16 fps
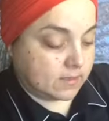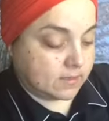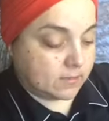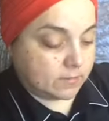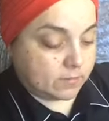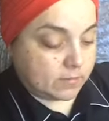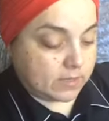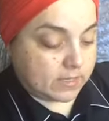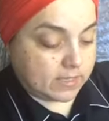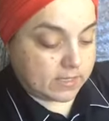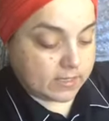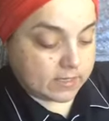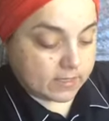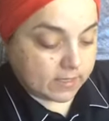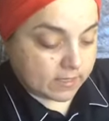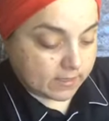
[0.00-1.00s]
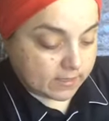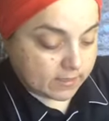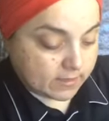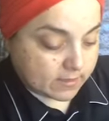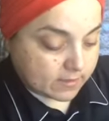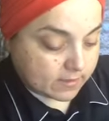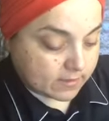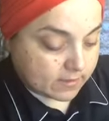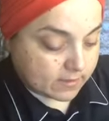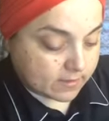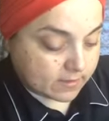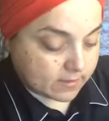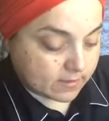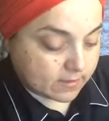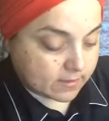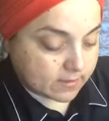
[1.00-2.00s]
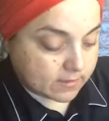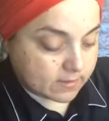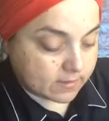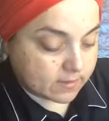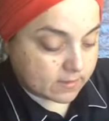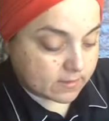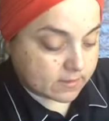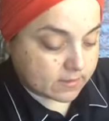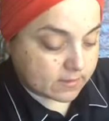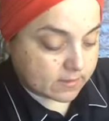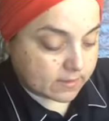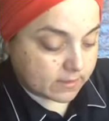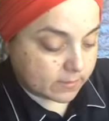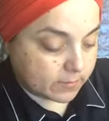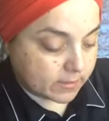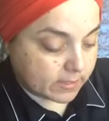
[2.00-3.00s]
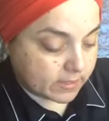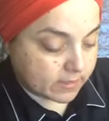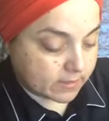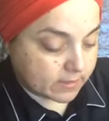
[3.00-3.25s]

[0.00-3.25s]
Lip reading: Peony, just a little bit.